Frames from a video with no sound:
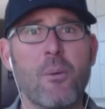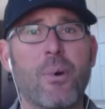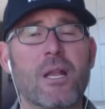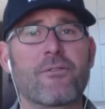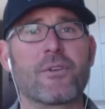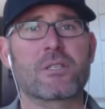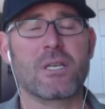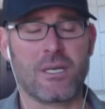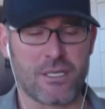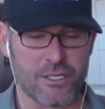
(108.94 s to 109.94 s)
But if it's
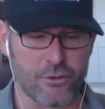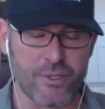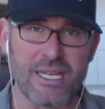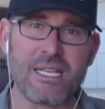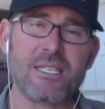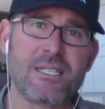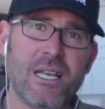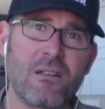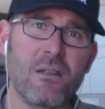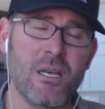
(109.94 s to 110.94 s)
a you need to
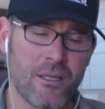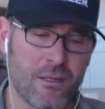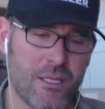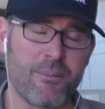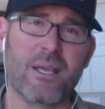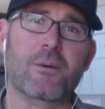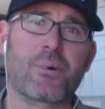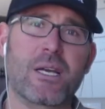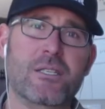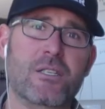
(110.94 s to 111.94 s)
sell, then make the
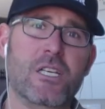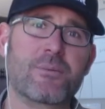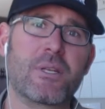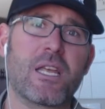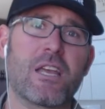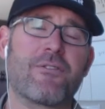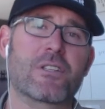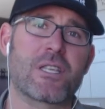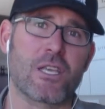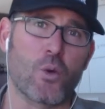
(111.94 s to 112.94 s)
price adjustment. If
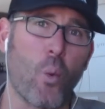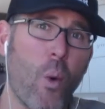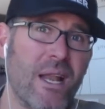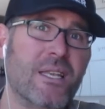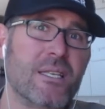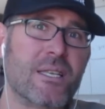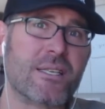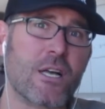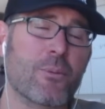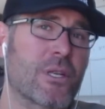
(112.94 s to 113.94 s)
it's that you want to
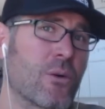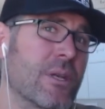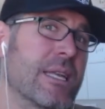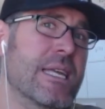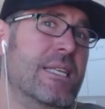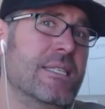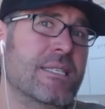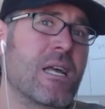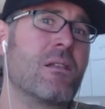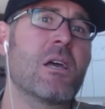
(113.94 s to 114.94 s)
sell but don't need to
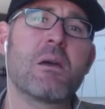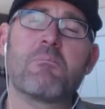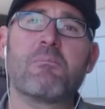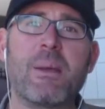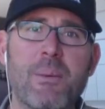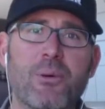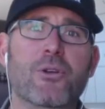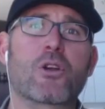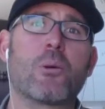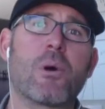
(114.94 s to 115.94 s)
sell, maybe
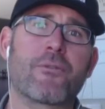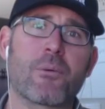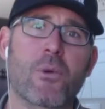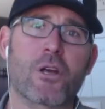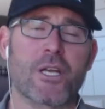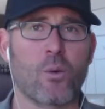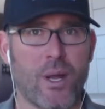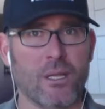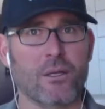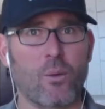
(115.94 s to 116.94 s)
pull your home off the market and
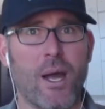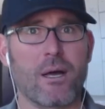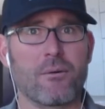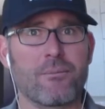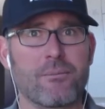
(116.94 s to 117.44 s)
wait a little while.